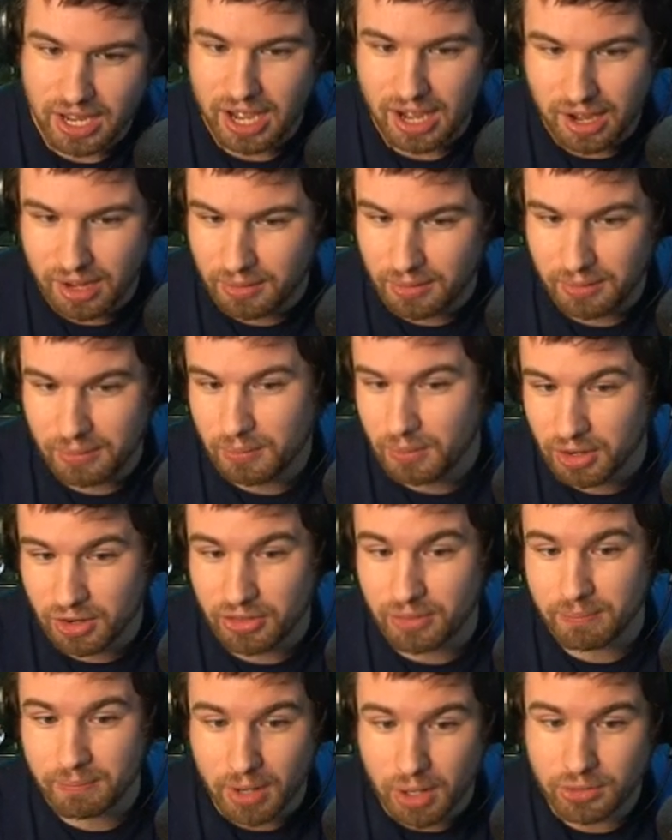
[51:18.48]
uh, one of
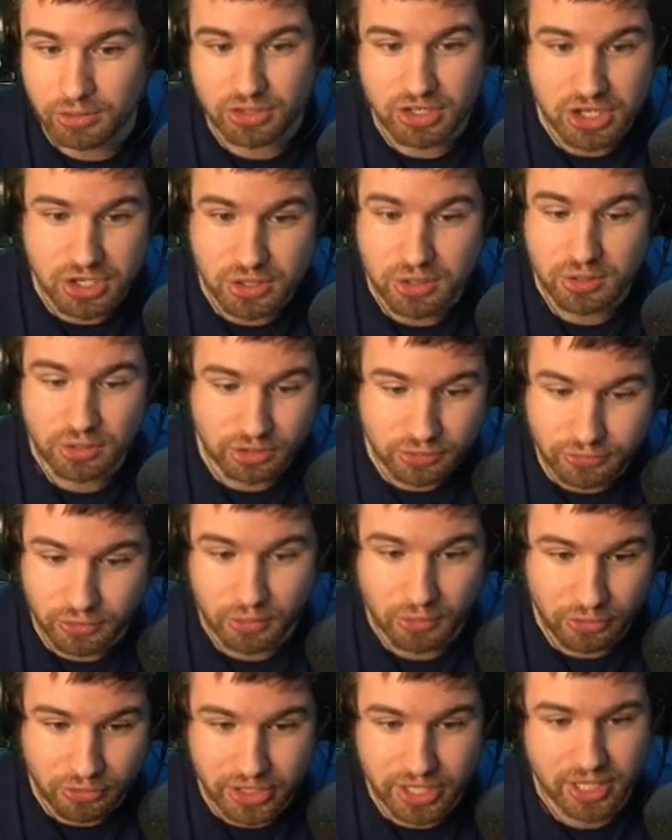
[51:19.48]
the most
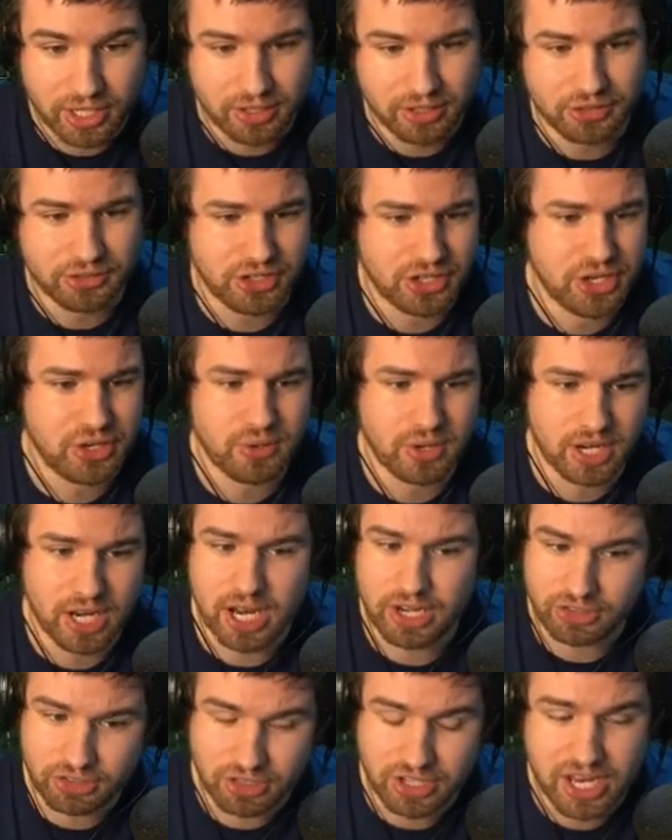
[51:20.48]
useful things that you can
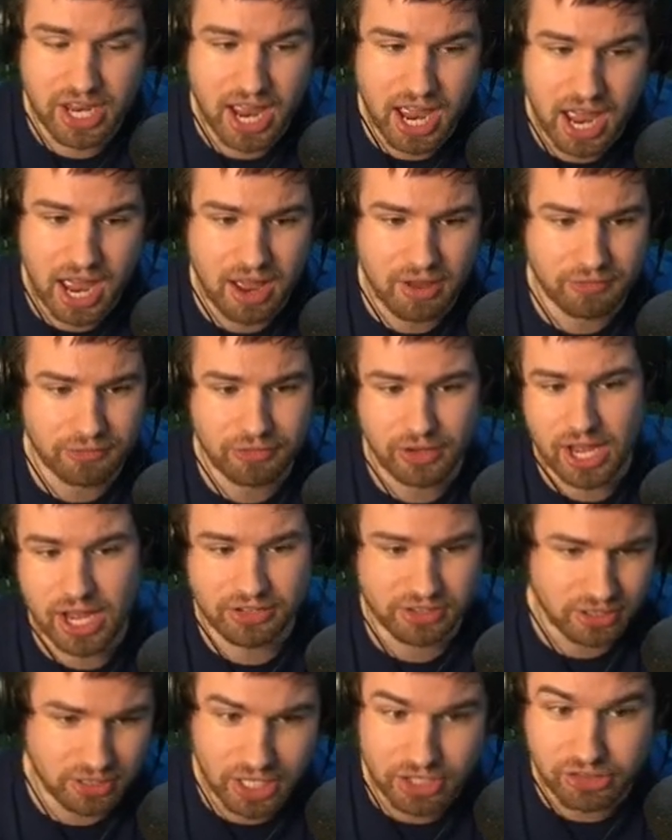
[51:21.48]
actually have
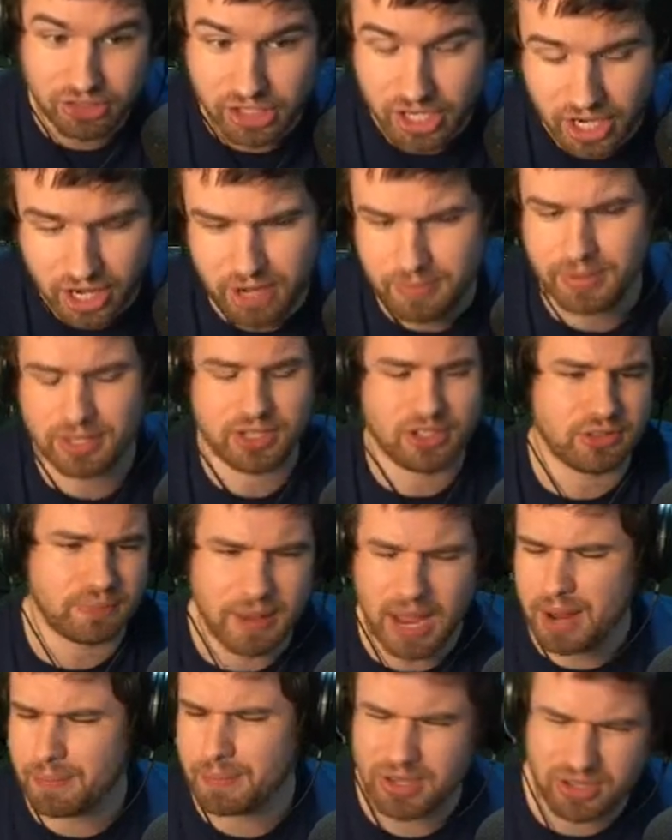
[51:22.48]
as a legendary because
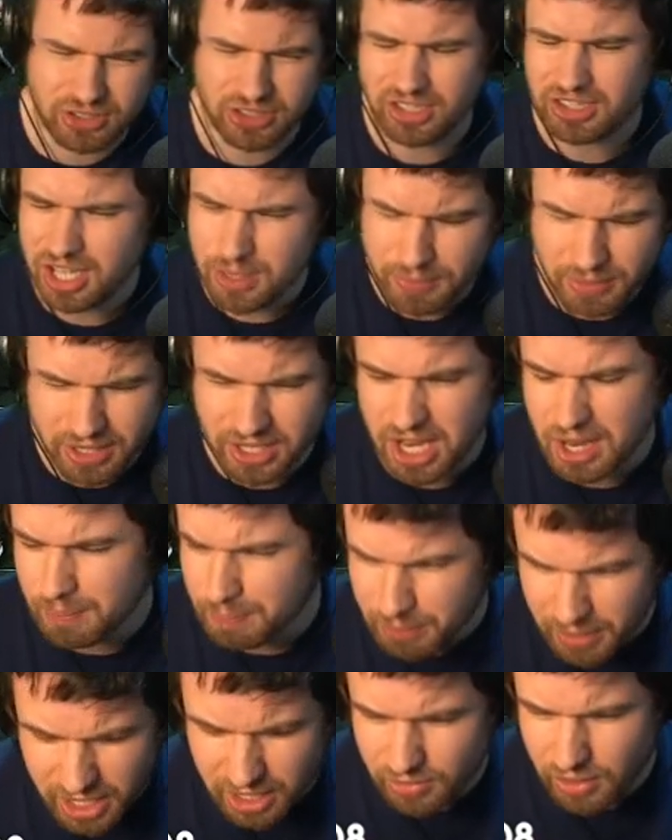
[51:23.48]
back pieces are typically a
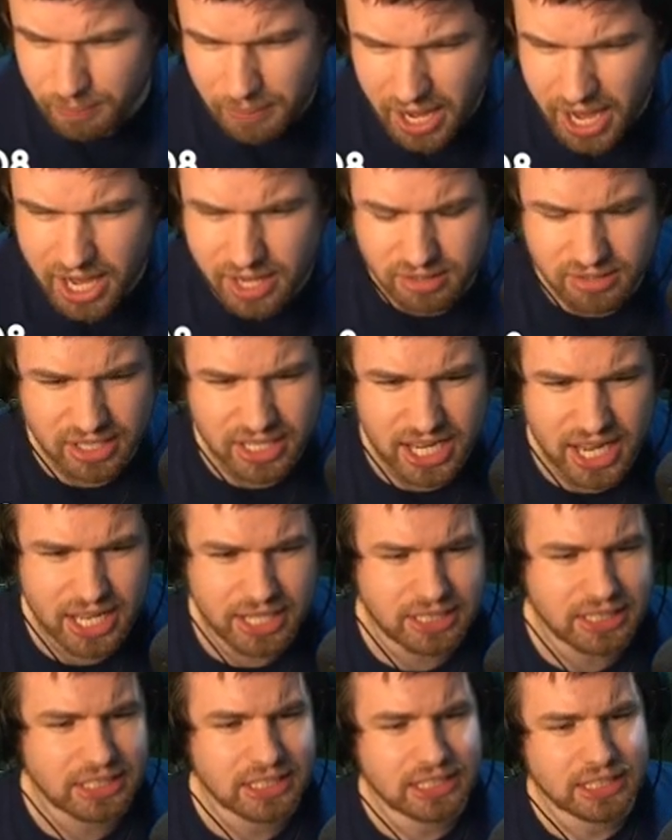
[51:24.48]
bit of a pain to
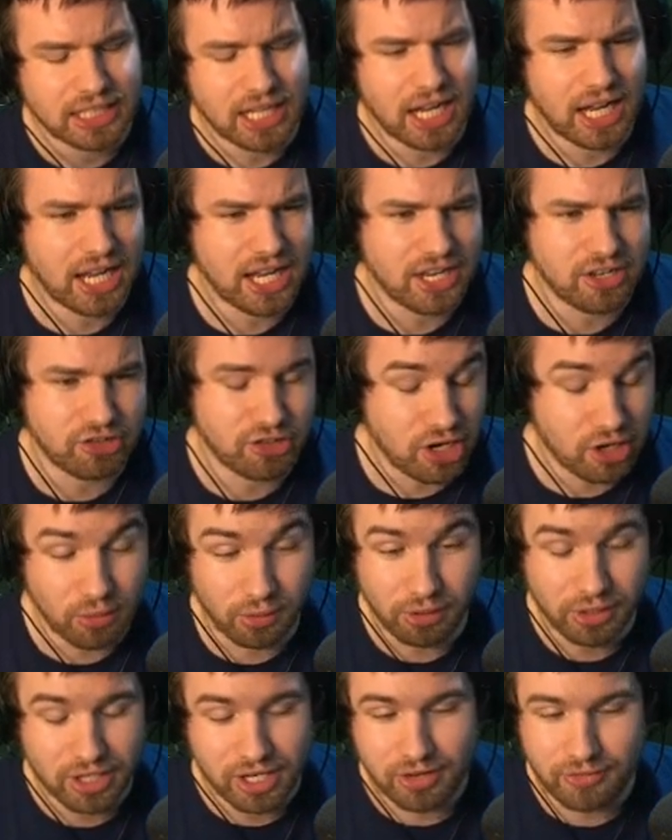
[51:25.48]
get uh, in
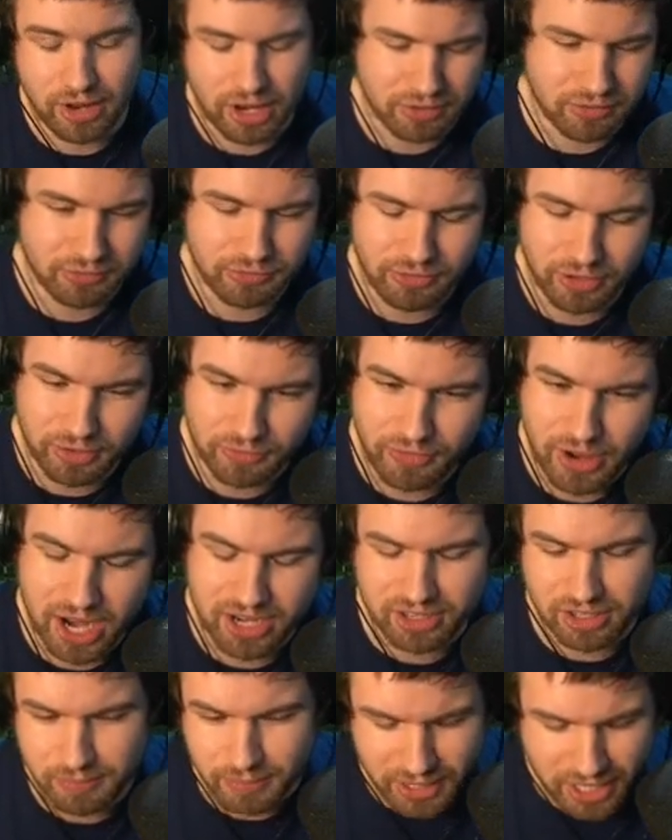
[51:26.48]
general. In fact, fun
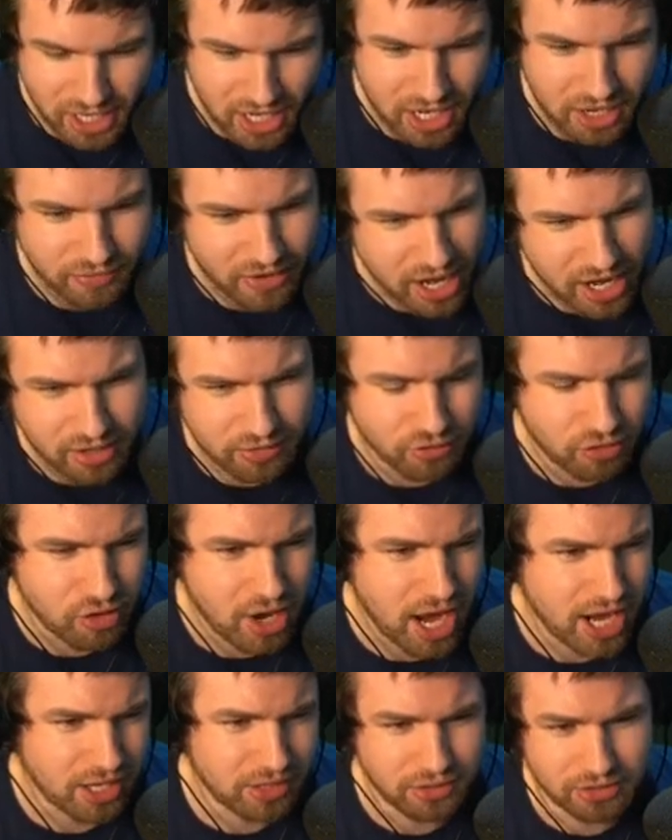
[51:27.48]
fact, at the beginning of End of
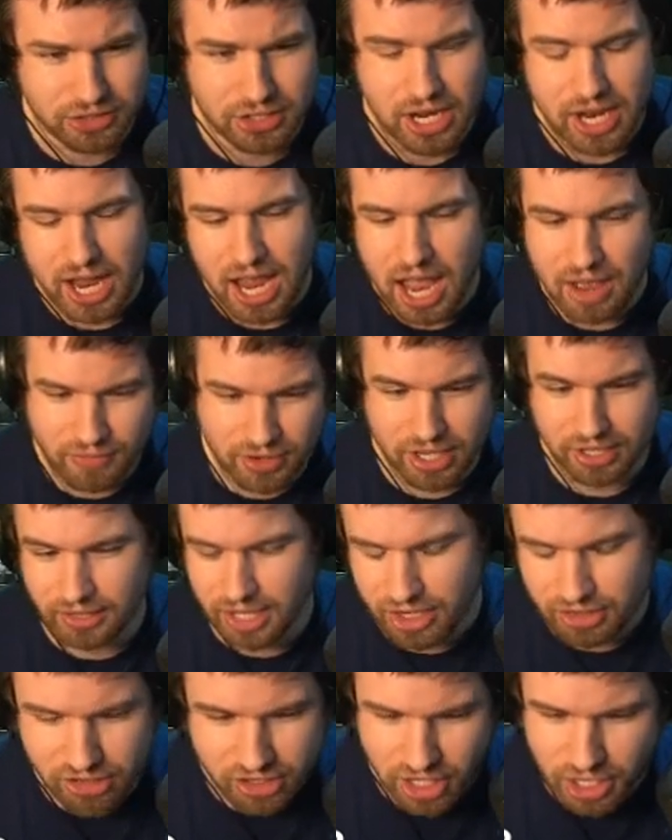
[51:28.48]
Dragons, having a
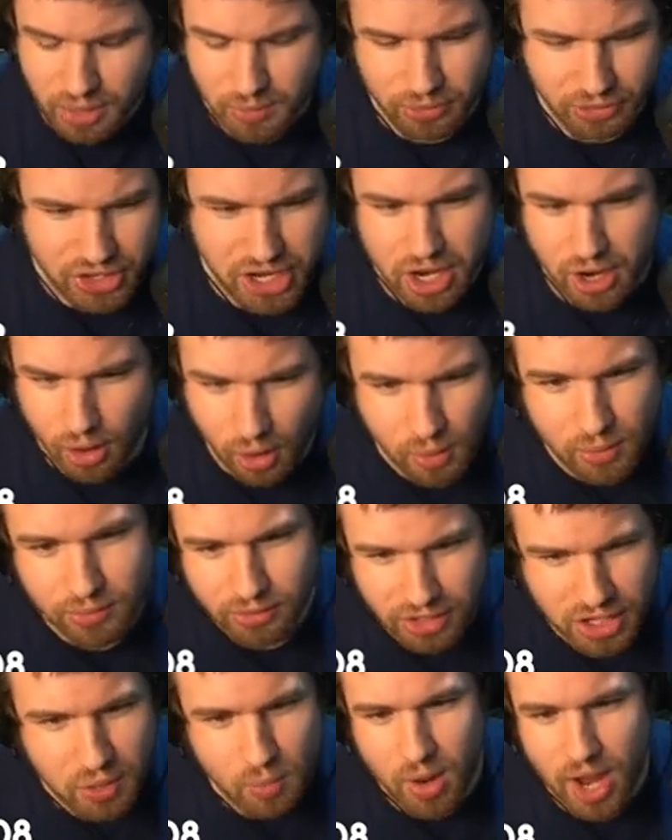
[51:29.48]
legendary was the
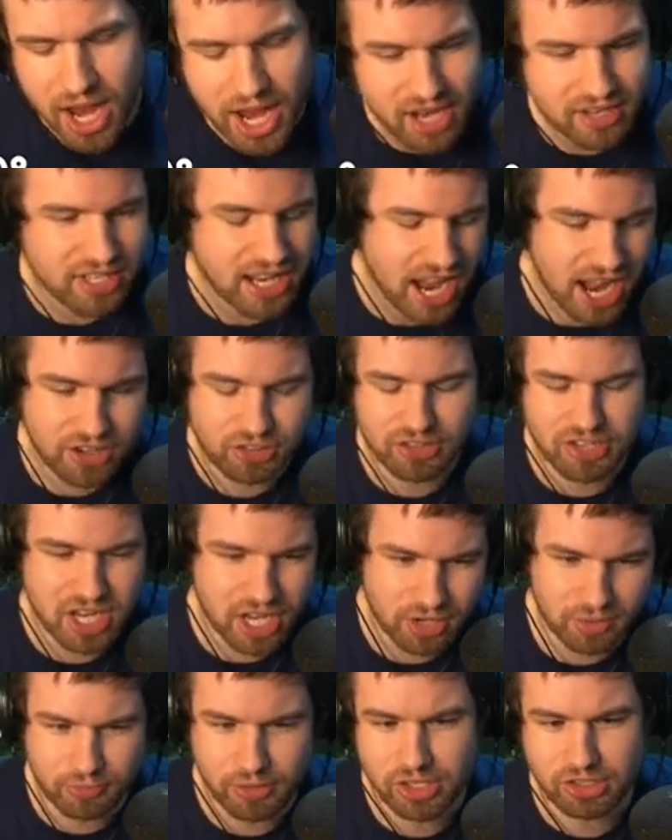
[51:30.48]
only way to actually
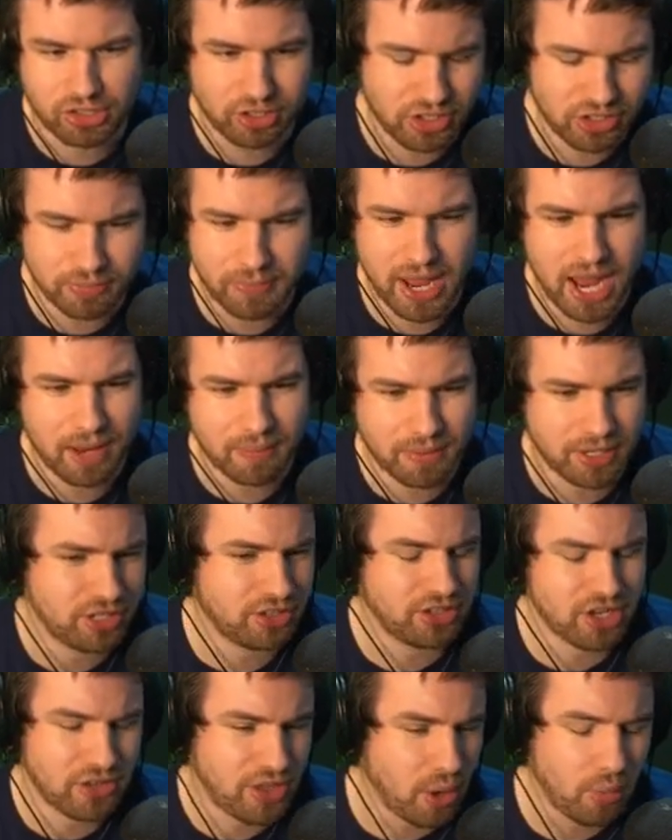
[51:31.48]
get a ritualist back
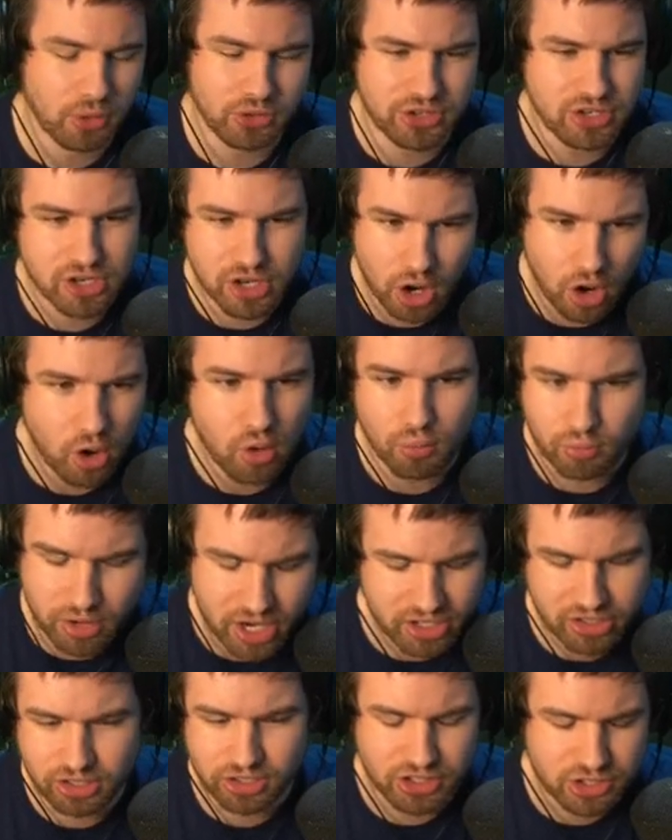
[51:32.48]
piece. There was no
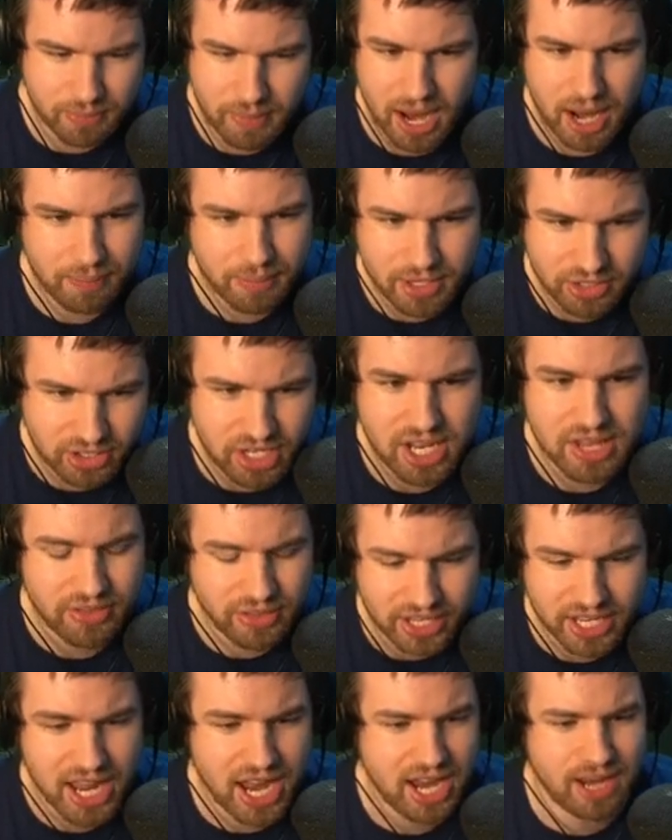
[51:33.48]
ritualist back piece in
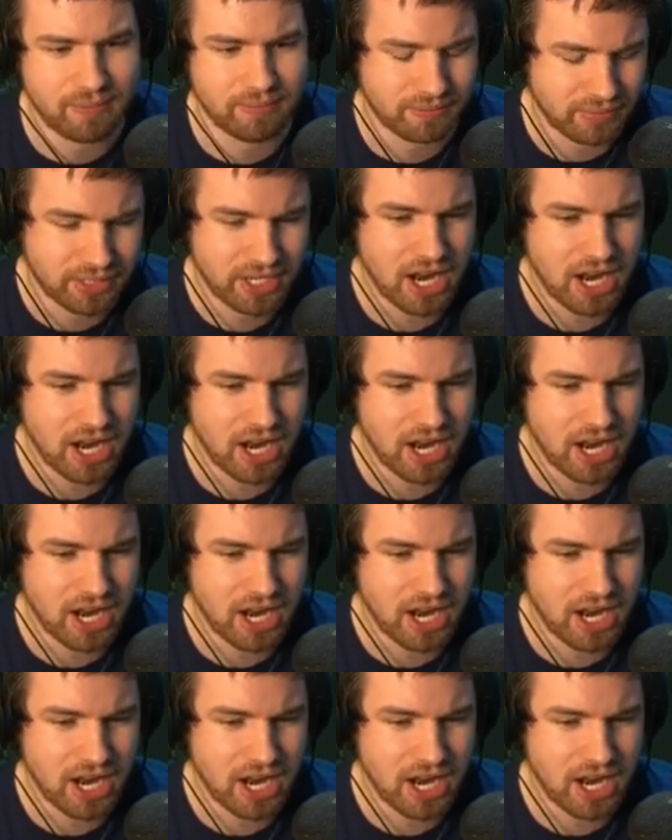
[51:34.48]
the game.